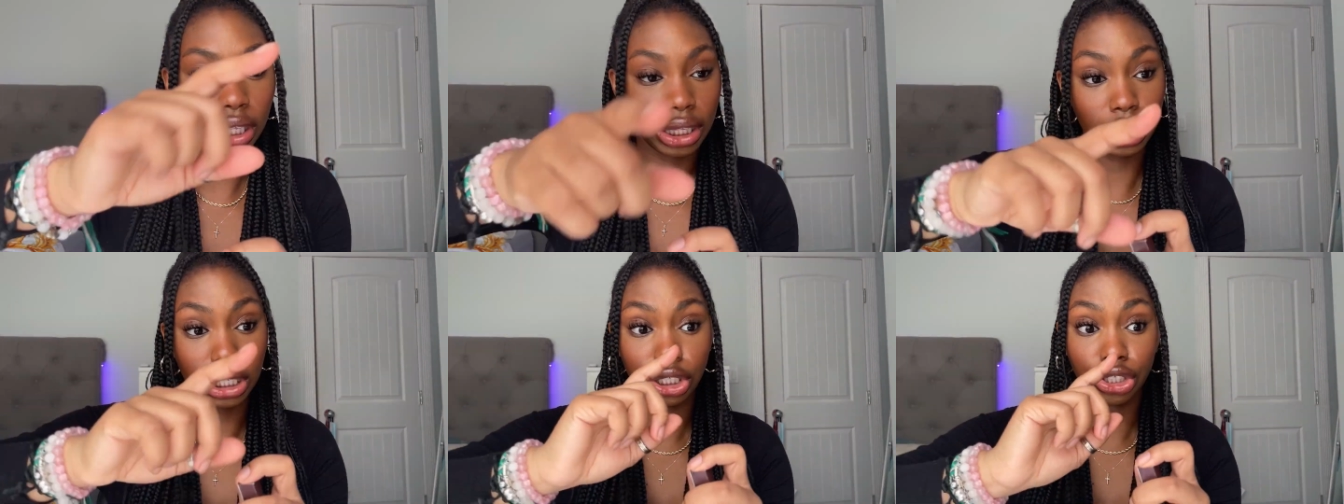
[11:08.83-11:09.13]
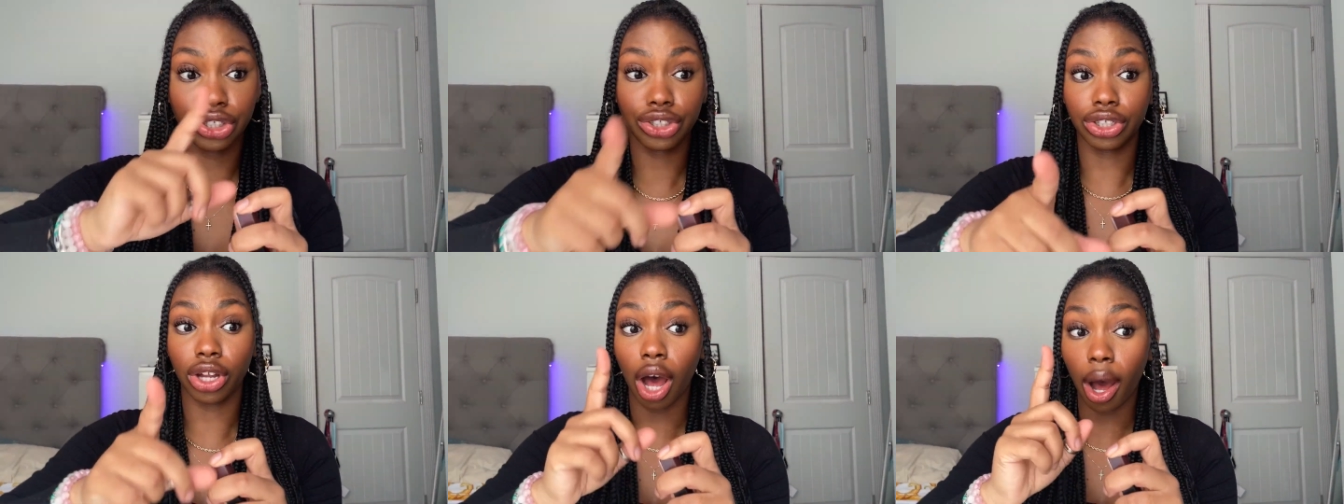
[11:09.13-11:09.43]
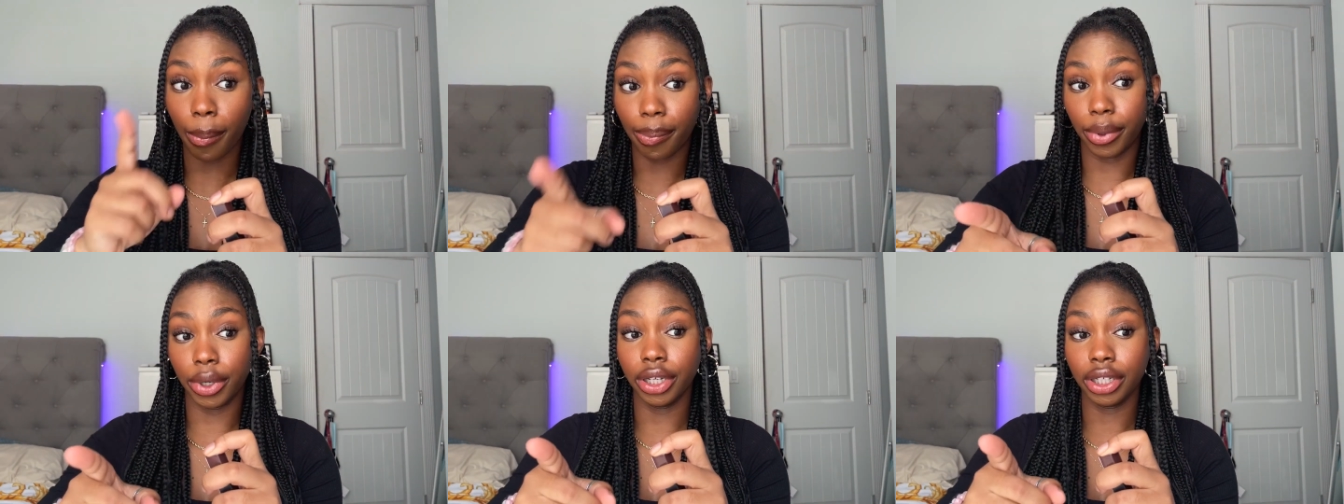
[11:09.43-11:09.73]
this
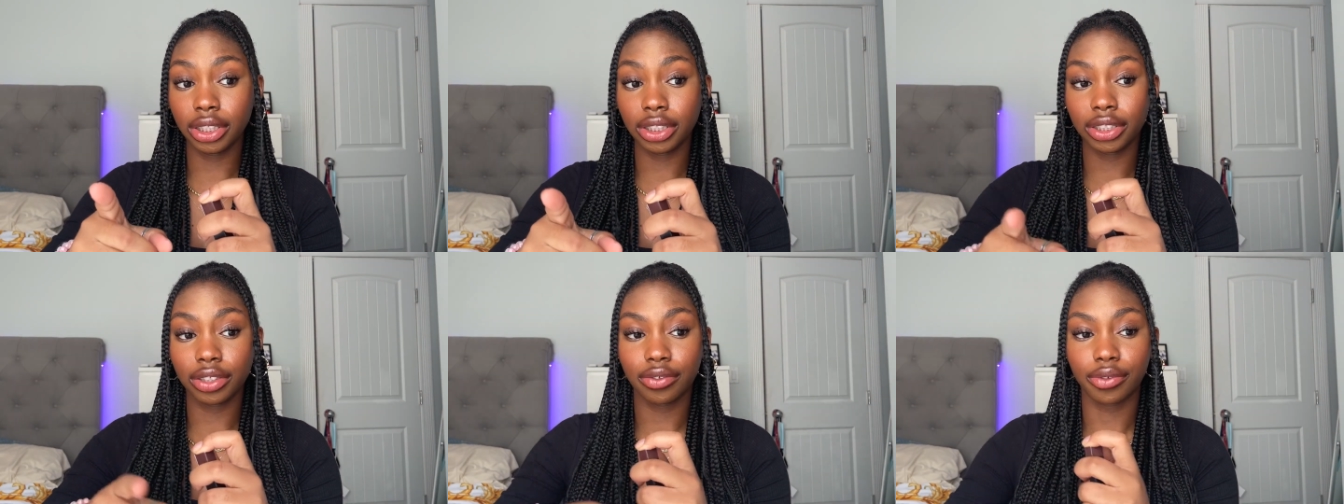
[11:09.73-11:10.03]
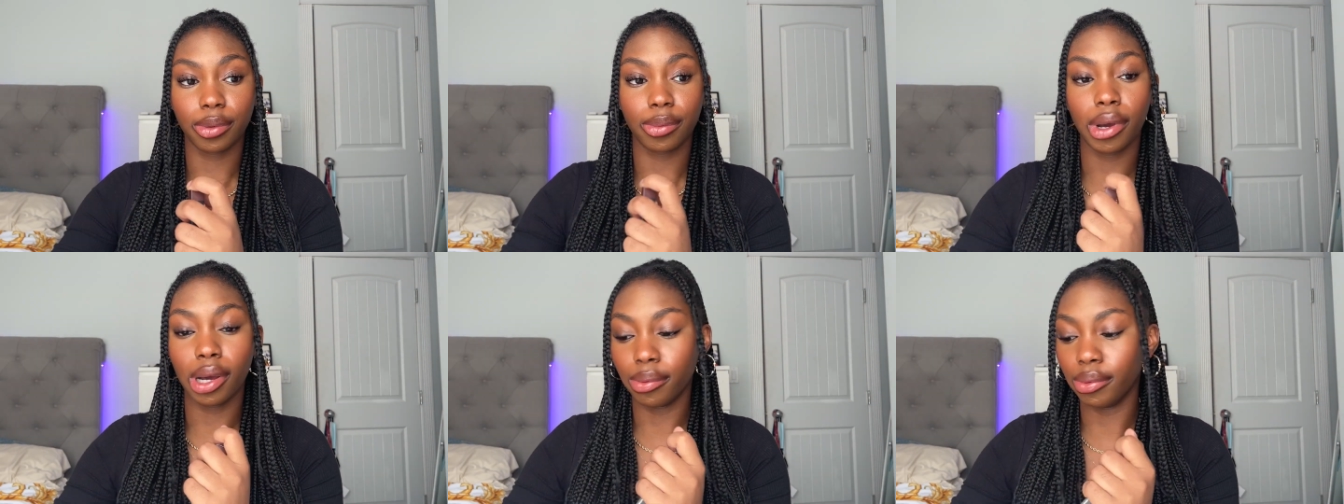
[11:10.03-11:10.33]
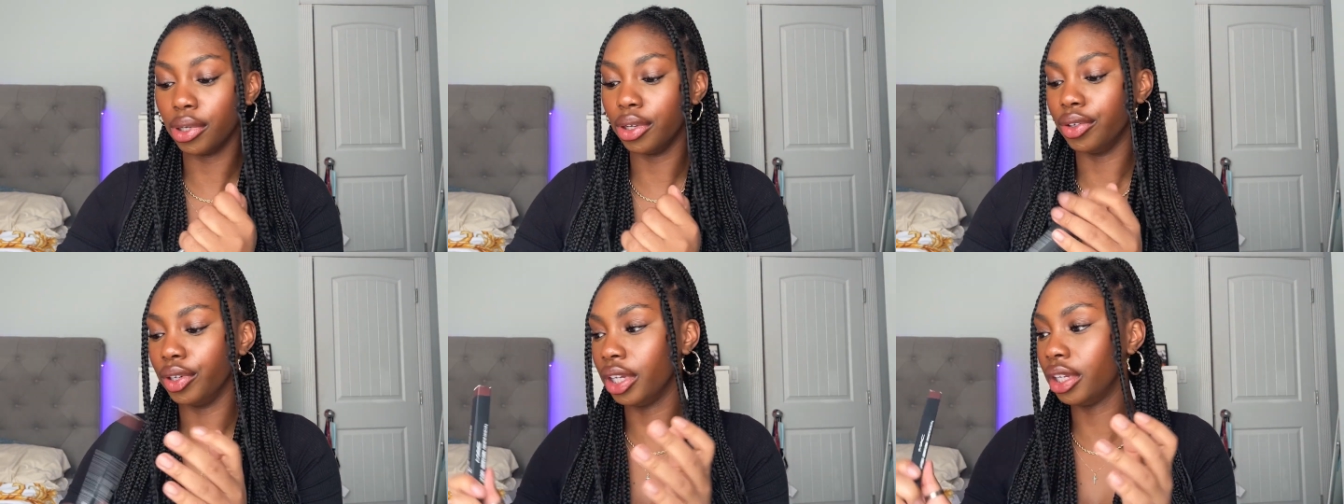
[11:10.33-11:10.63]
stop us from
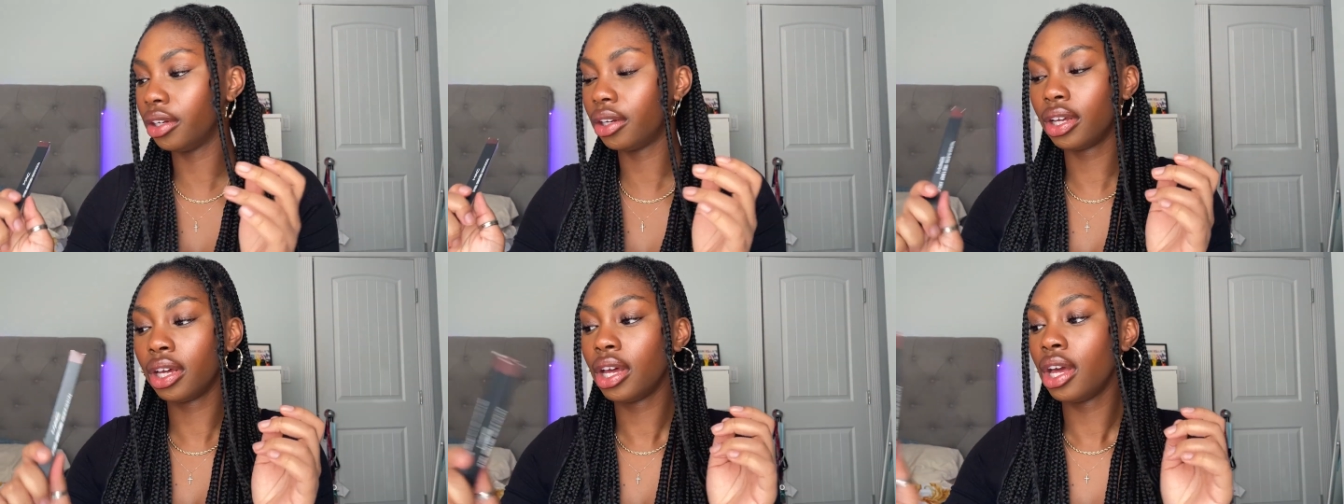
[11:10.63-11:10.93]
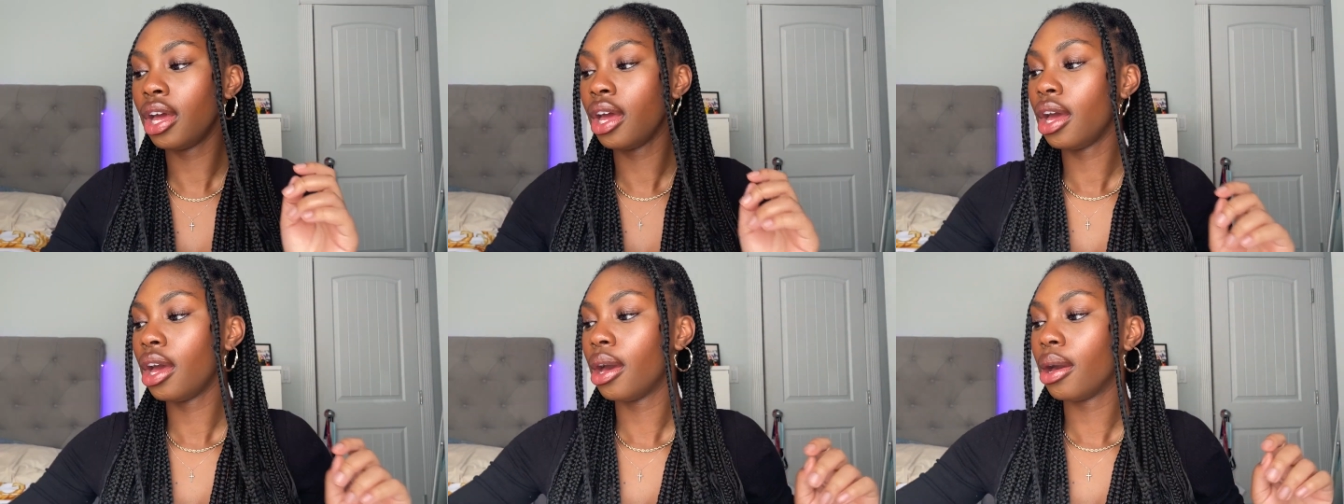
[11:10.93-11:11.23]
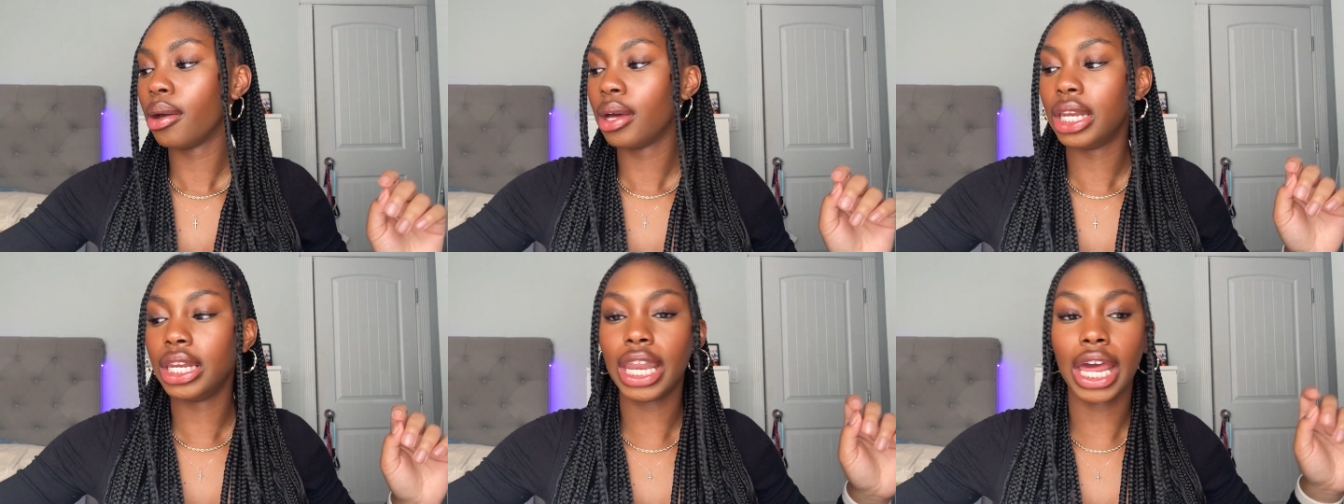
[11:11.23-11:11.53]
uploading.
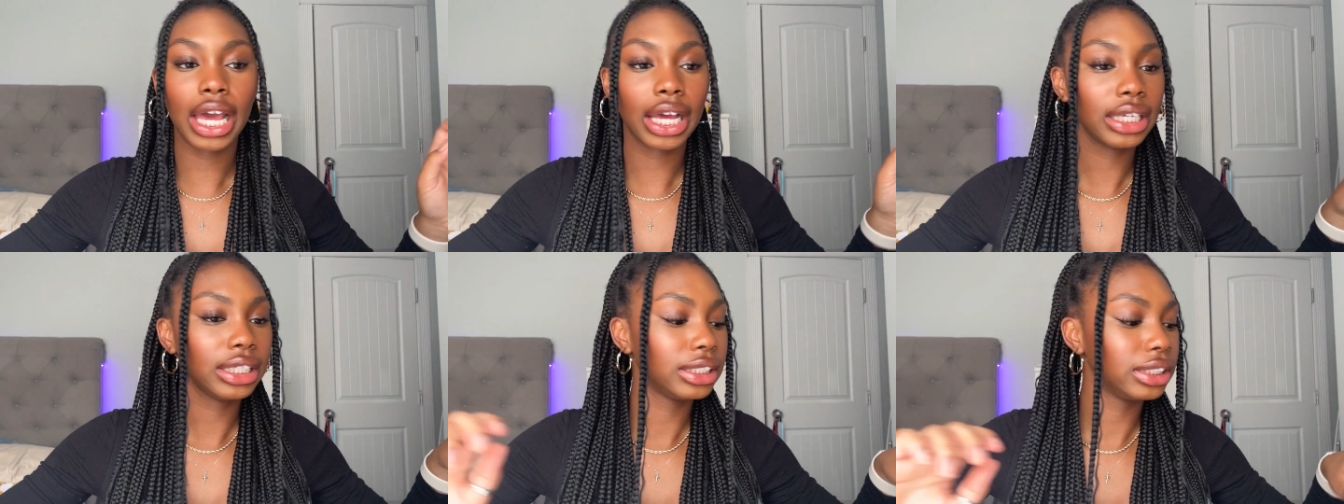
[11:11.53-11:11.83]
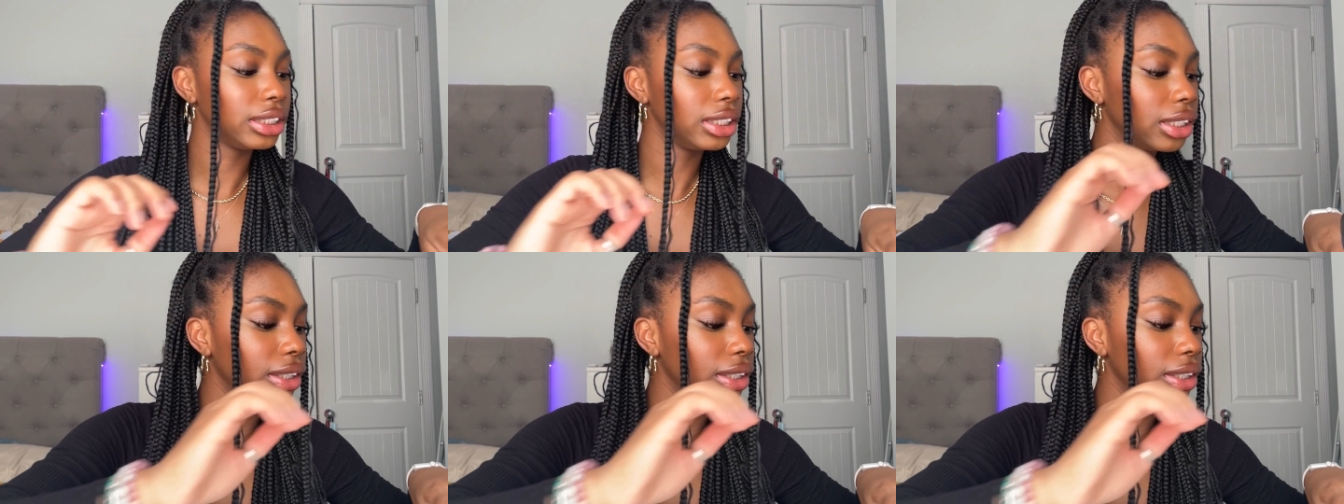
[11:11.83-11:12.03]
Next